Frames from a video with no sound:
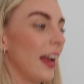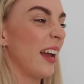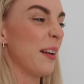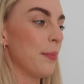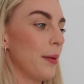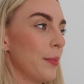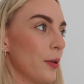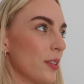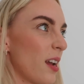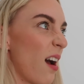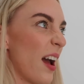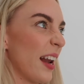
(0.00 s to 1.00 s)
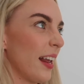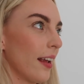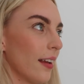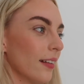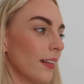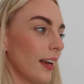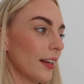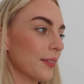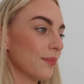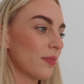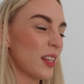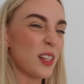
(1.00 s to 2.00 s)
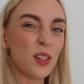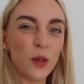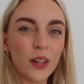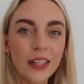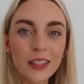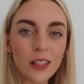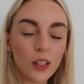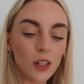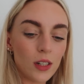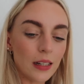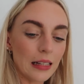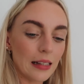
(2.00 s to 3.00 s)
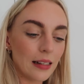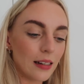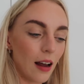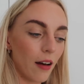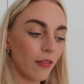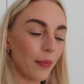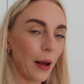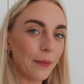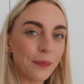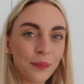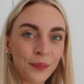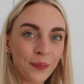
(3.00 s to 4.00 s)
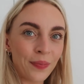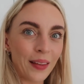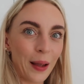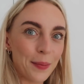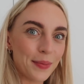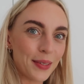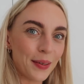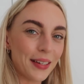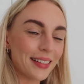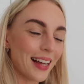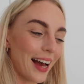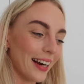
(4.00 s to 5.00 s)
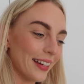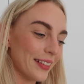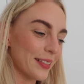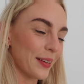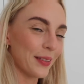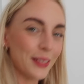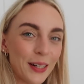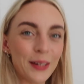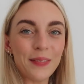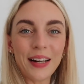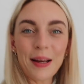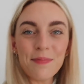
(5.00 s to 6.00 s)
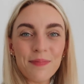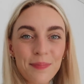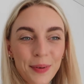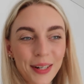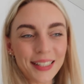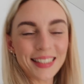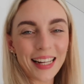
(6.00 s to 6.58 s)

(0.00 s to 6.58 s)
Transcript: and a bit more tidying and like storage solutions and stuff. But I'm so excited. So I'll show you when I put it